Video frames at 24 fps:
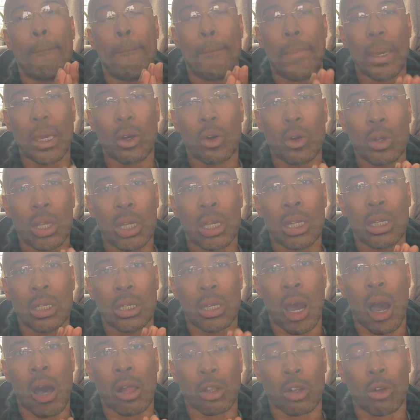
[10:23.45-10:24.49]
billion
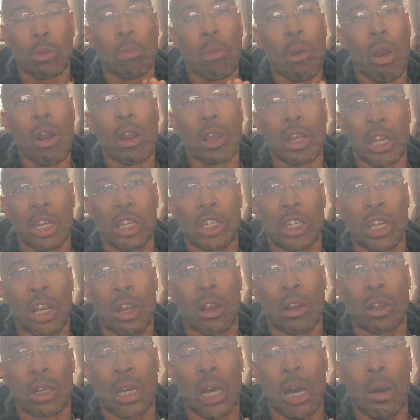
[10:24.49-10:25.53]
market
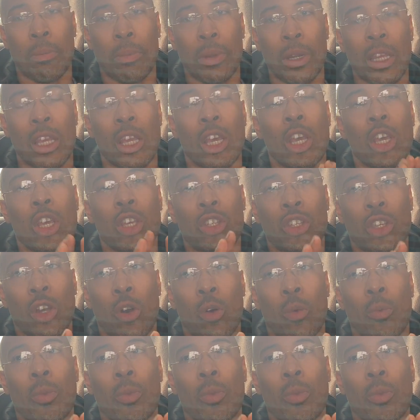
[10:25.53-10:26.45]
share company. So